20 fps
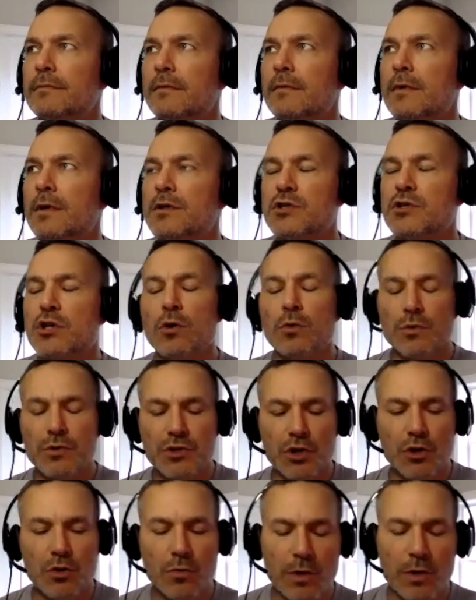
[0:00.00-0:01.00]
So
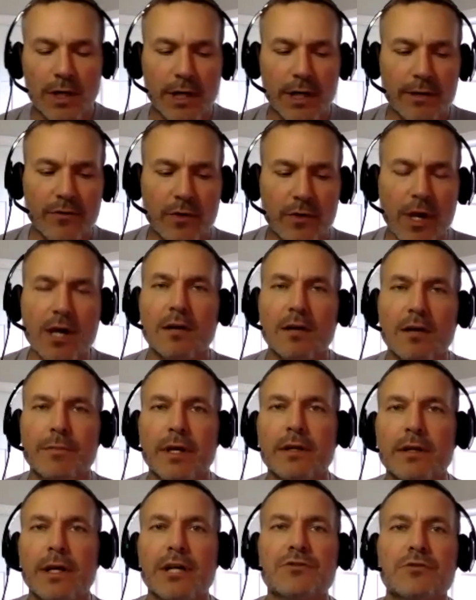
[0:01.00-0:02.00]
if you add up
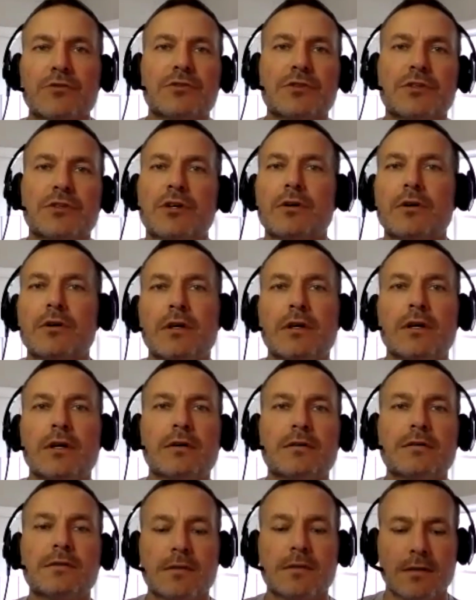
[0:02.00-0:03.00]
my Nitro Security
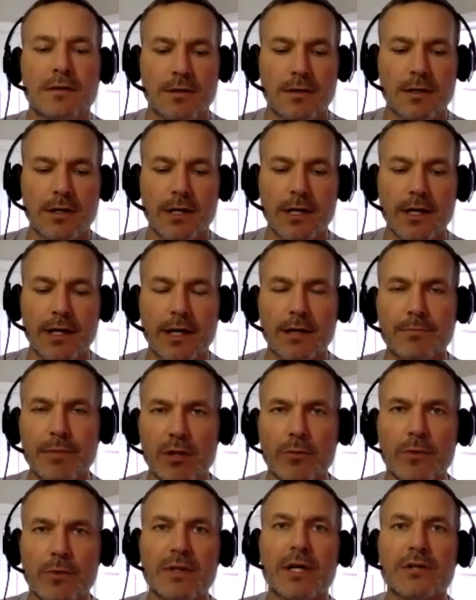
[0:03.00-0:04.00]
years, and by
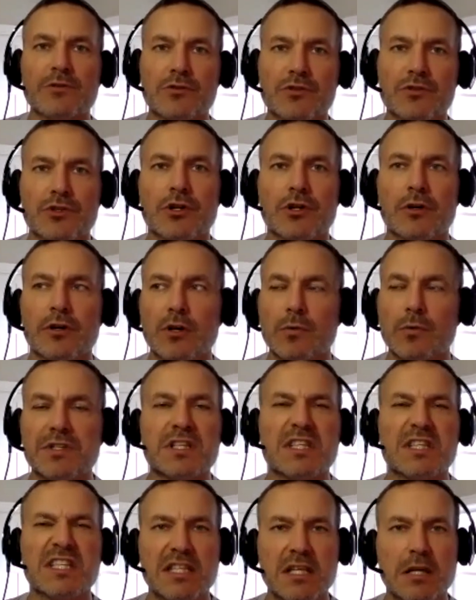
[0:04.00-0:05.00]
the way, Nitro Security was the
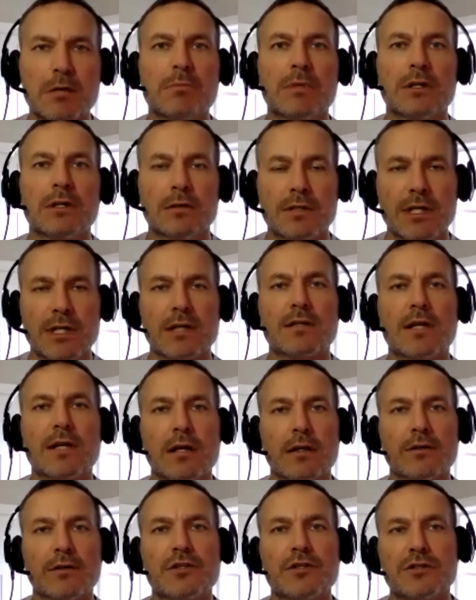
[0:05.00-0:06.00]
SIM
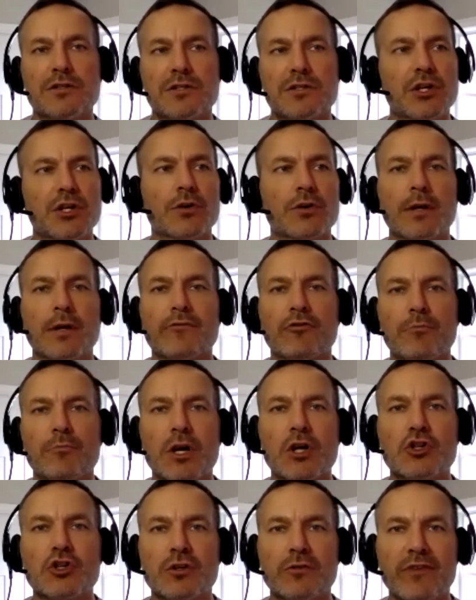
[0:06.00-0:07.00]
technology, security
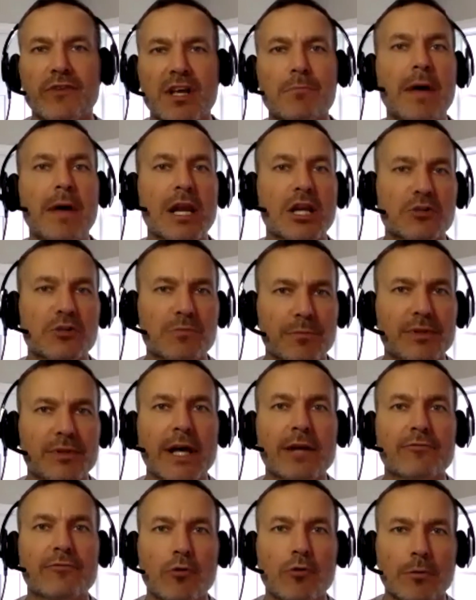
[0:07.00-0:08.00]
information event management
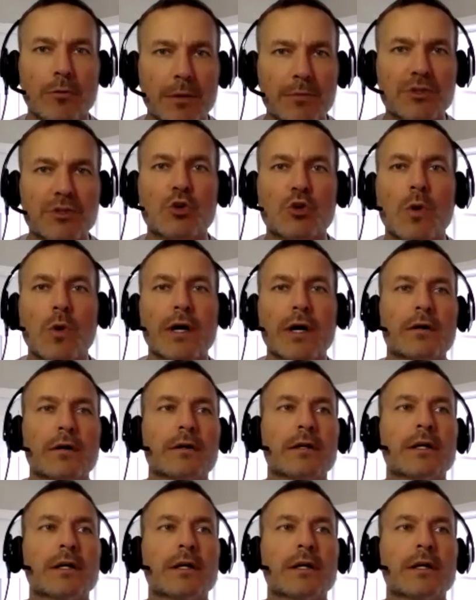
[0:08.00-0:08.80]
platform that was acquired